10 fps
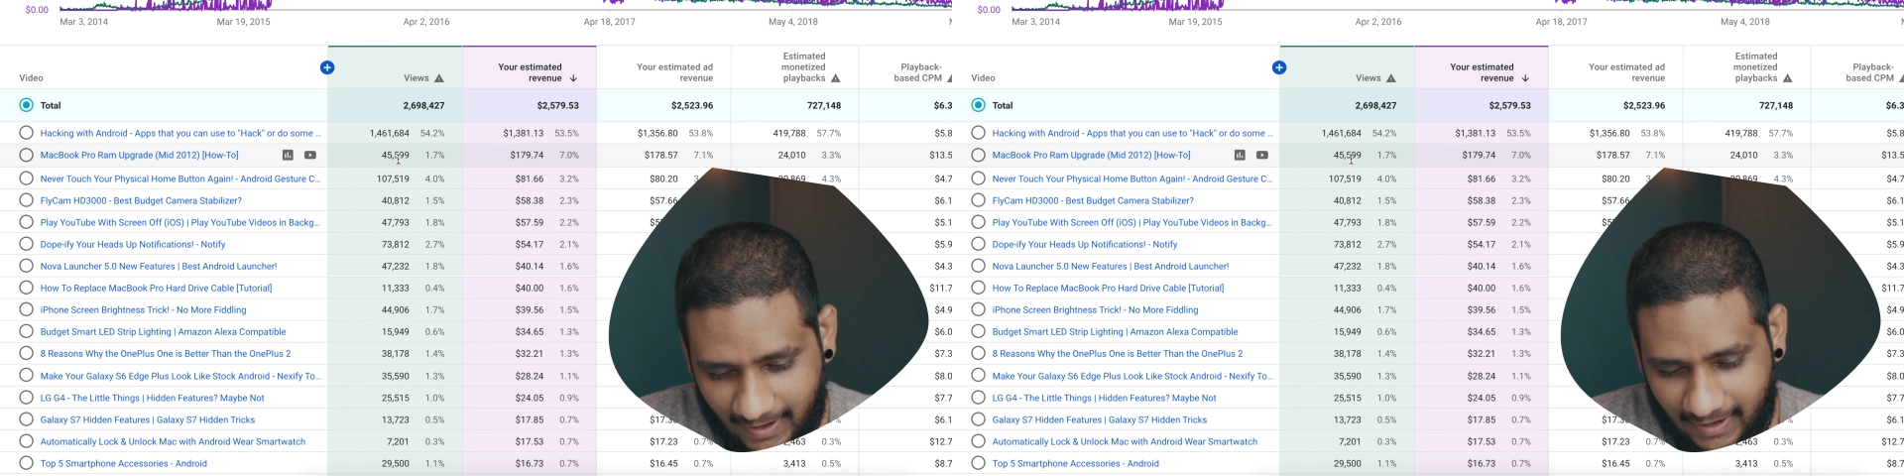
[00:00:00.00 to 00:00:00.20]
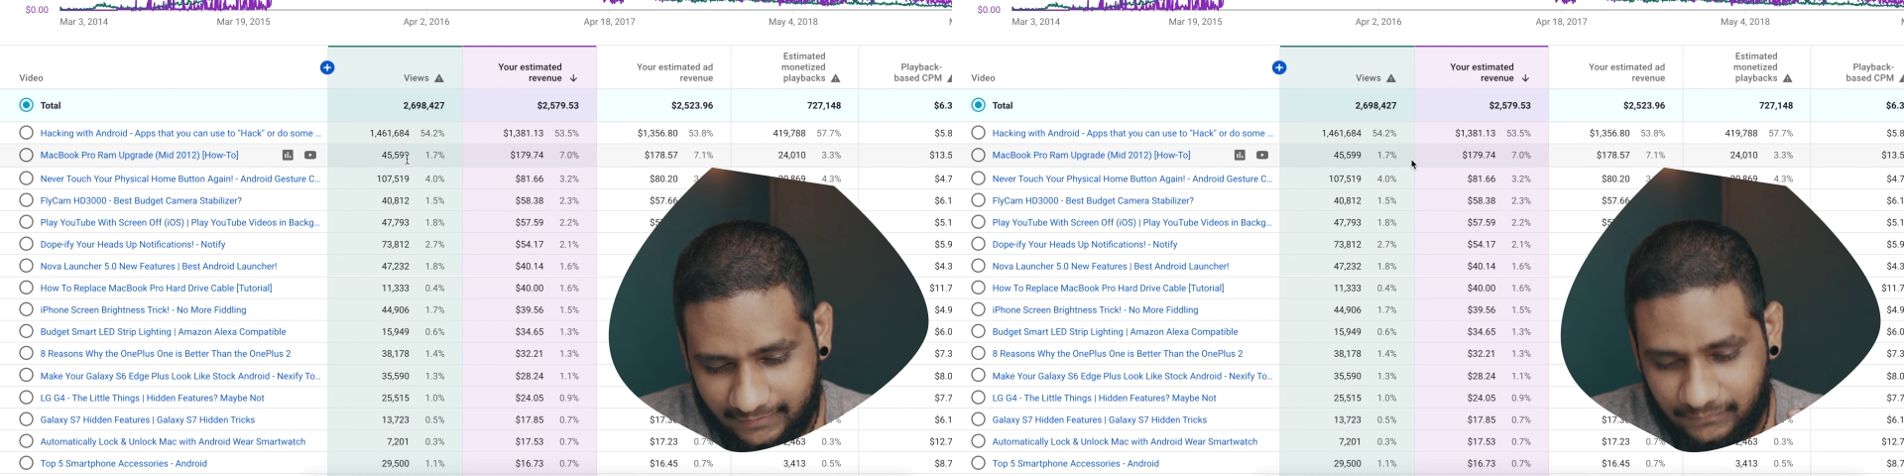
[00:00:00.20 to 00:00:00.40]

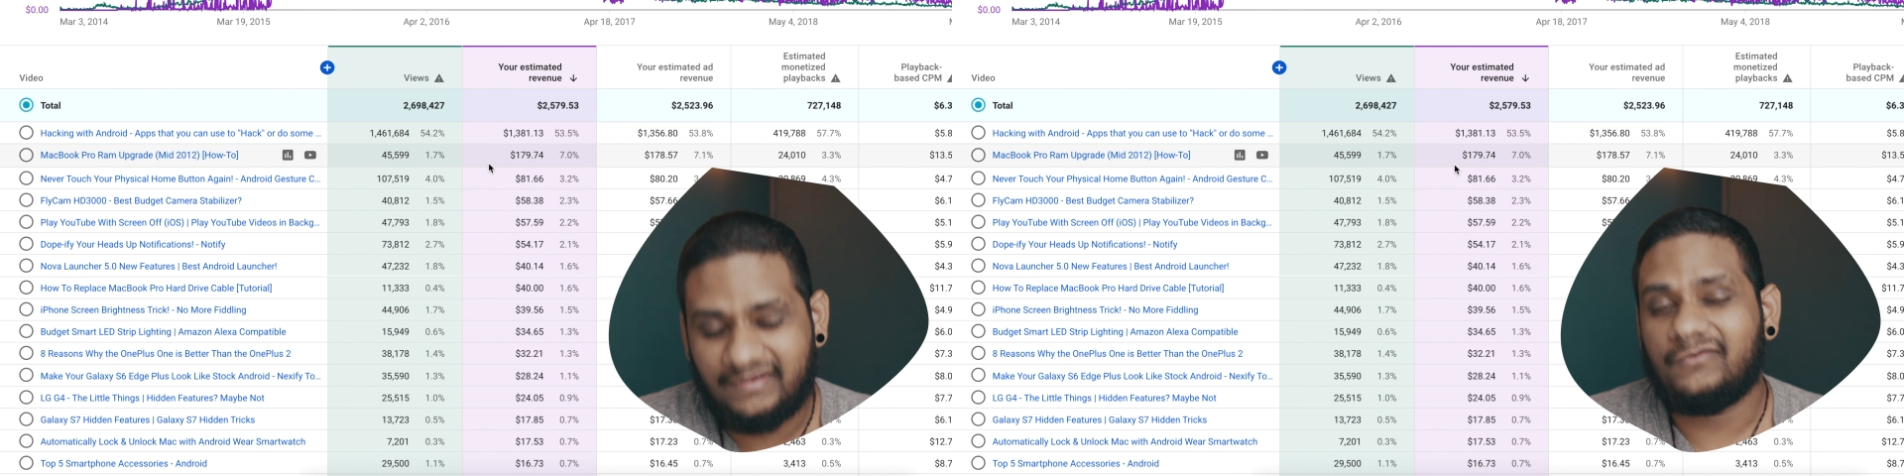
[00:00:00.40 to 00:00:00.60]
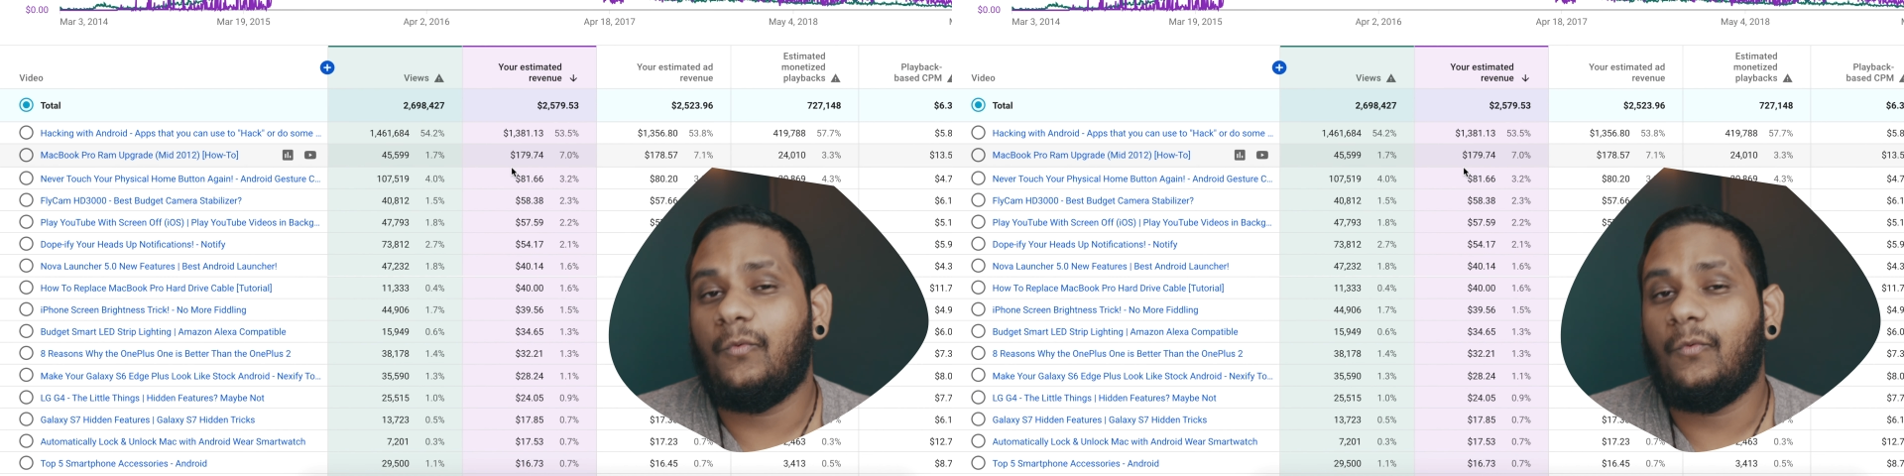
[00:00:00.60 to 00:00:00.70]
And we get